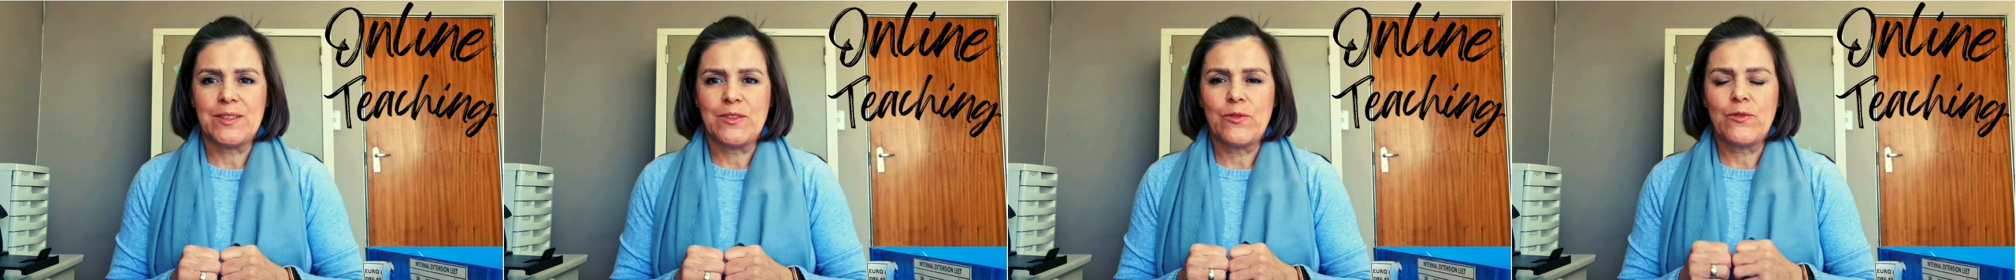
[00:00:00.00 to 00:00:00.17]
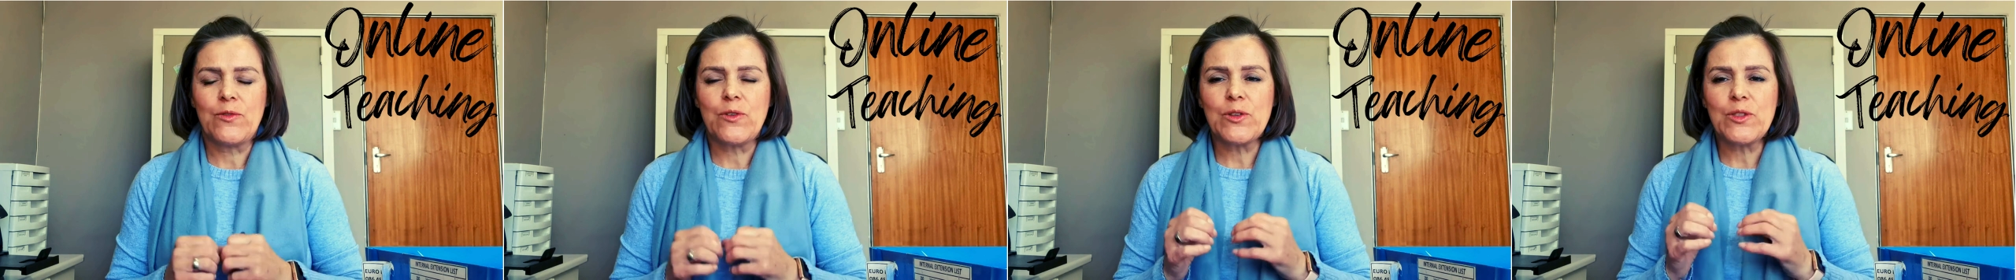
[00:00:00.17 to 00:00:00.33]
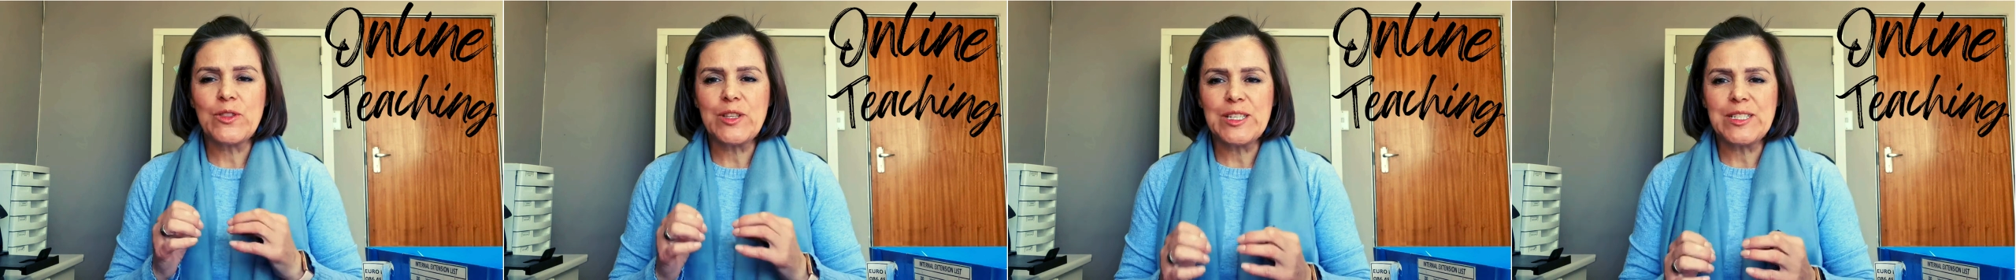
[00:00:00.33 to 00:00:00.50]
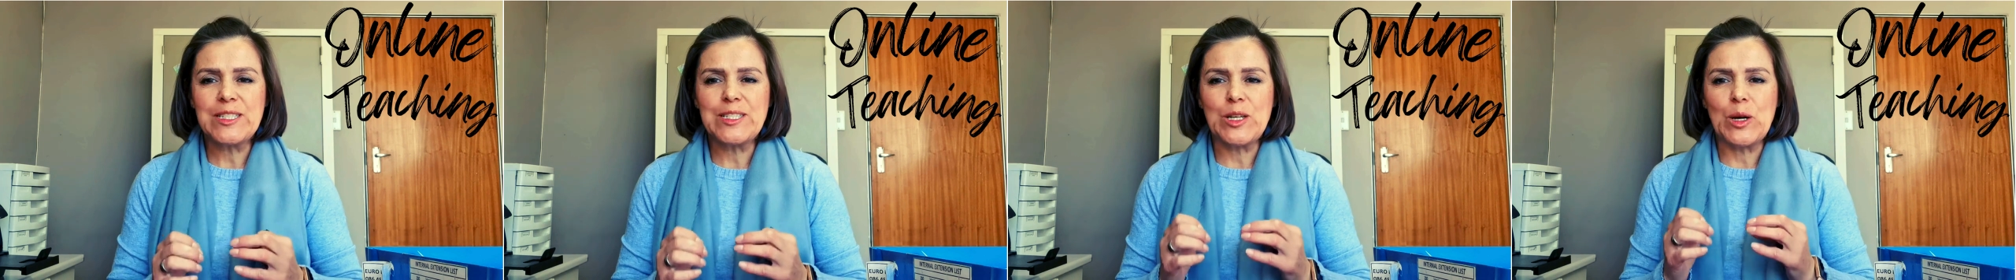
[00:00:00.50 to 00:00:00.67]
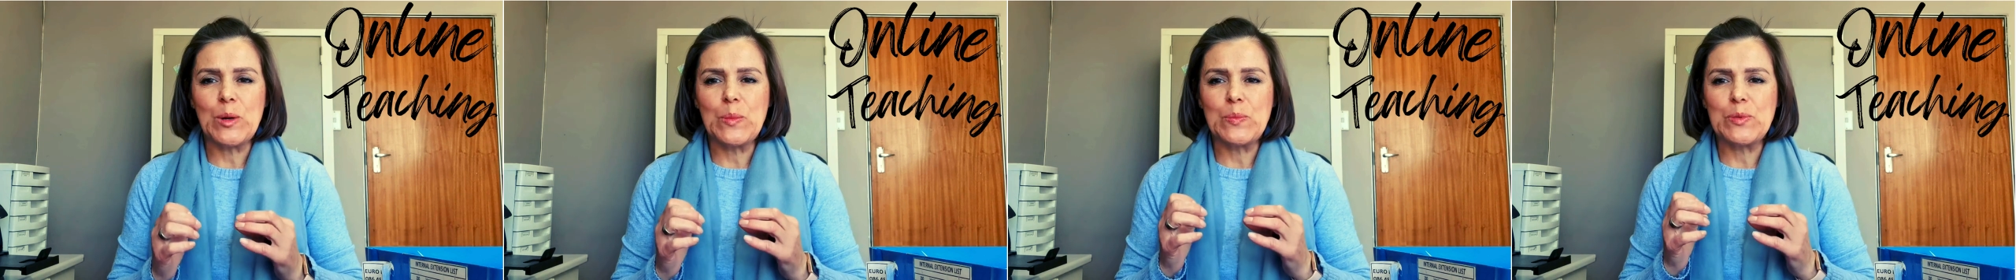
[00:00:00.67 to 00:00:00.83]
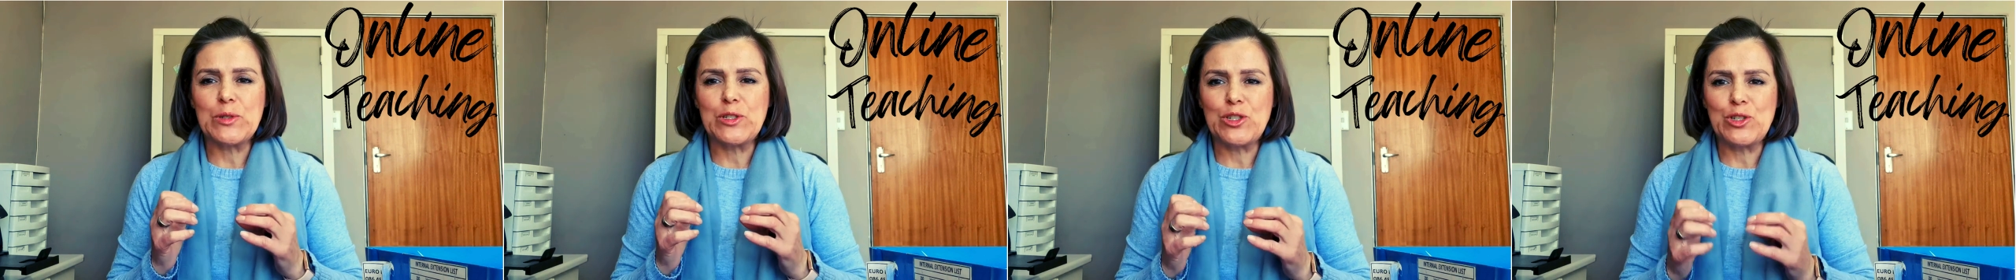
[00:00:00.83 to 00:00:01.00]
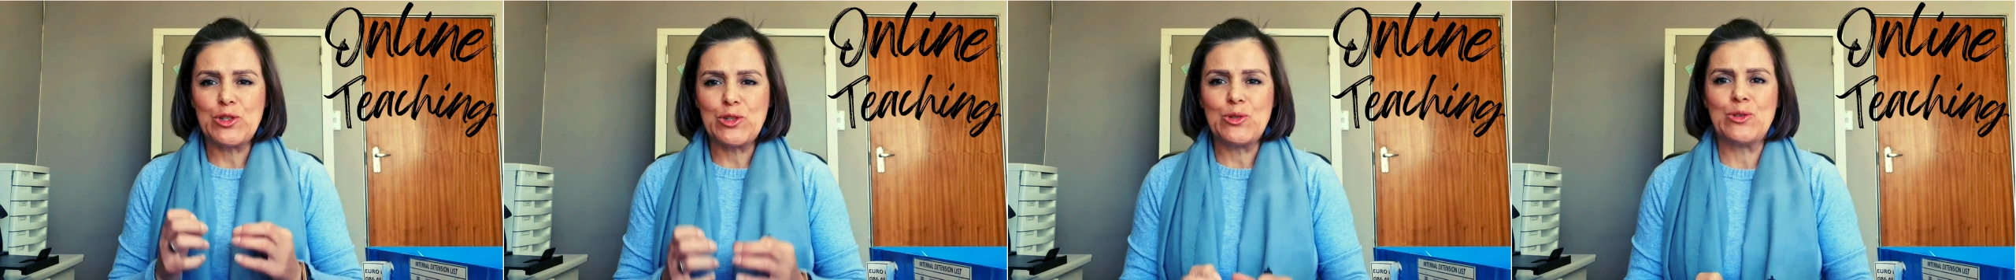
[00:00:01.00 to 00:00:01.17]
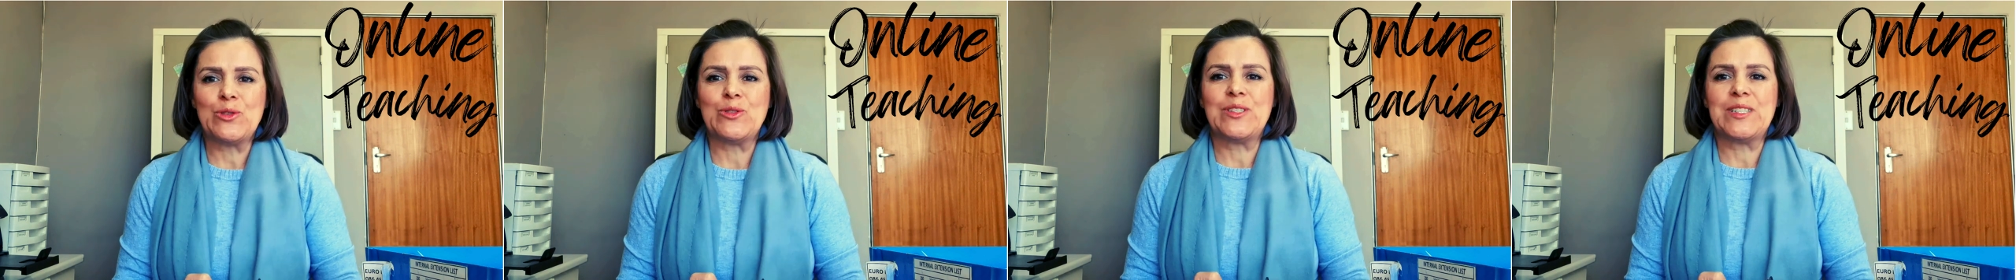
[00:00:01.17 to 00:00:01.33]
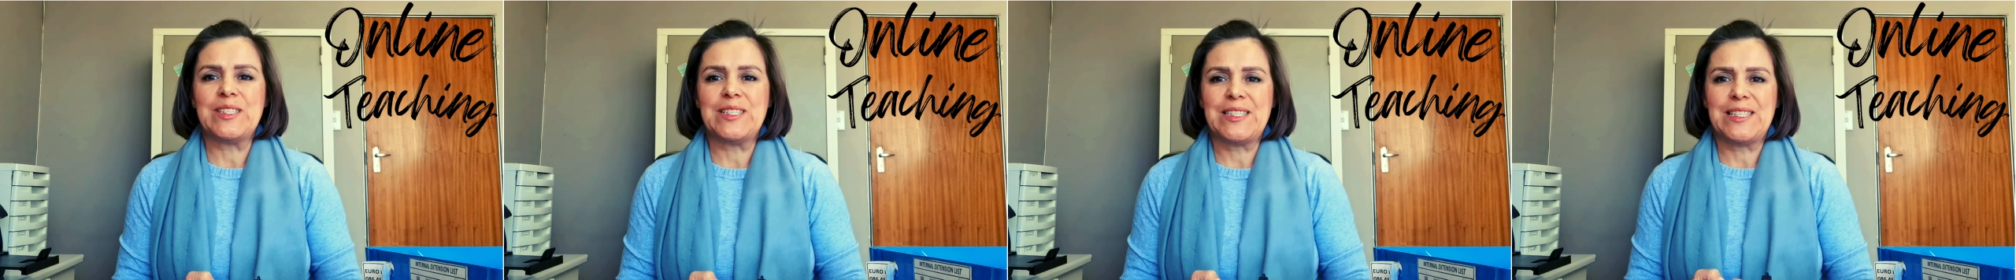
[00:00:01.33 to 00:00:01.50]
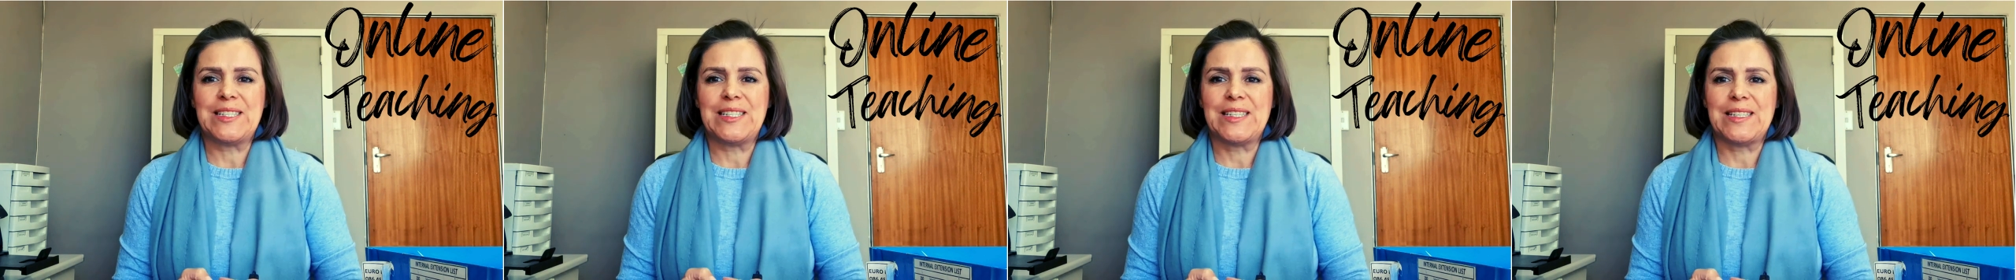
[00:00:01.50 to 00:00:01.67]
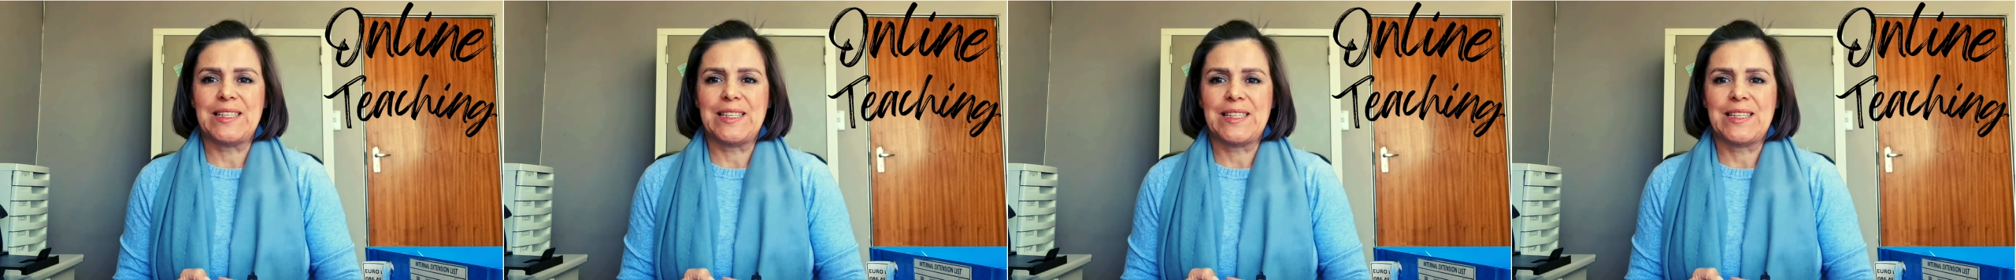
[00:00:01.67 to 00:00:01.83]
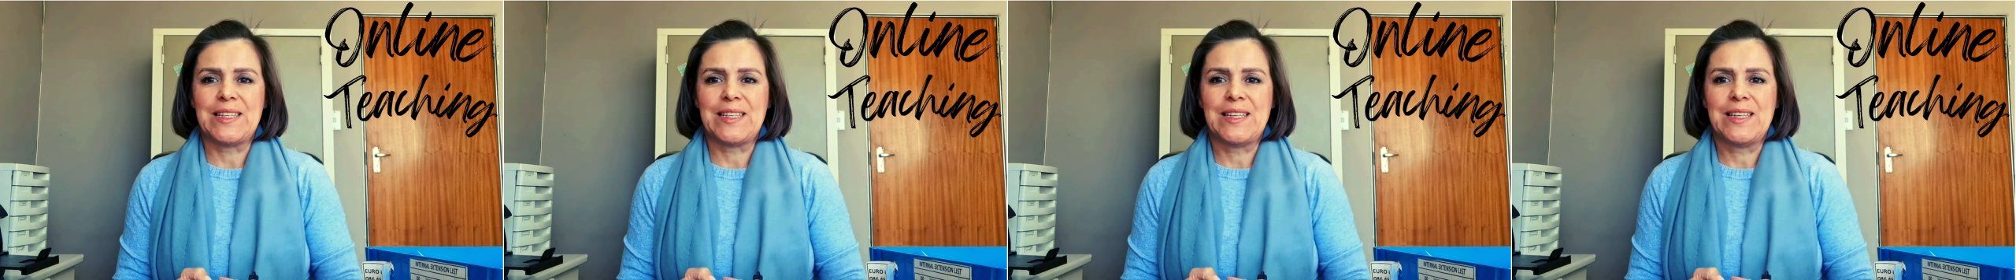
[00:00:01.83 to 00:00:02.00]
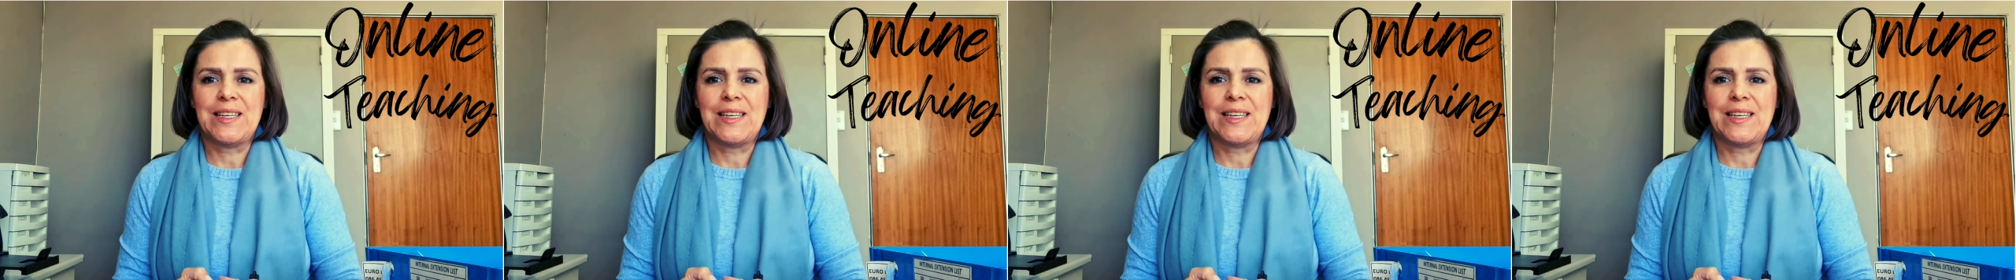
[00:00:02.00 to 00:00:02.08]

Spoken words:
for this opportunity